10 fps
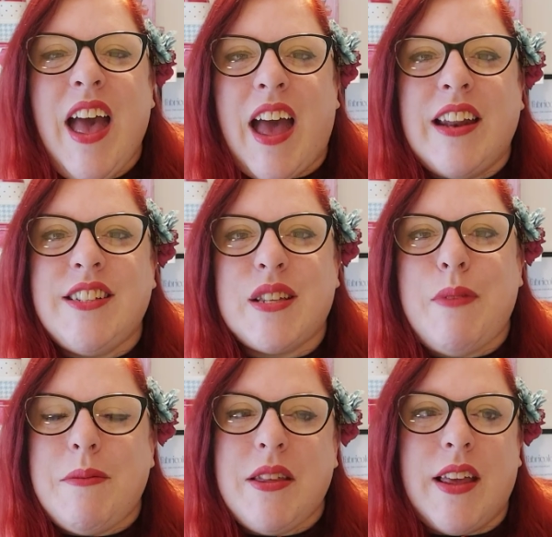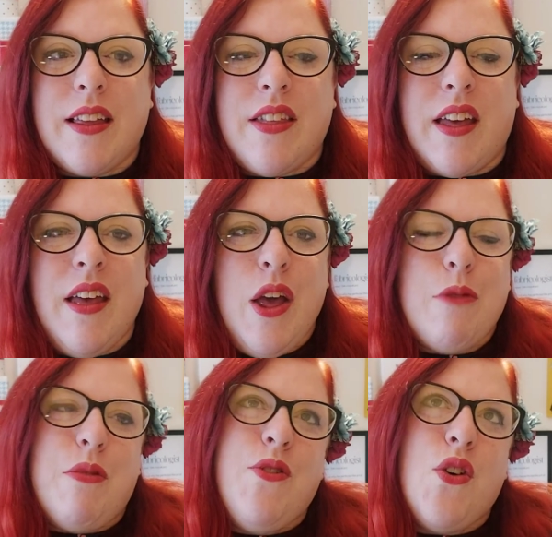And it does make me think that
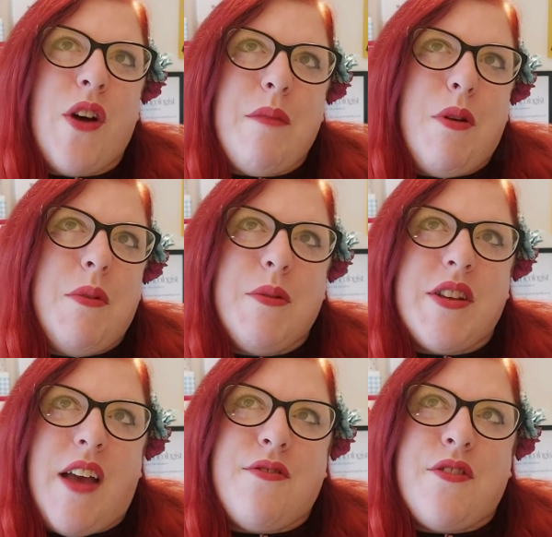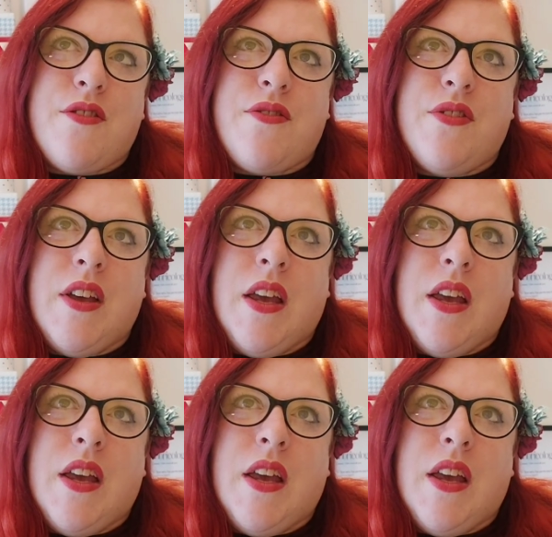before I probably would never have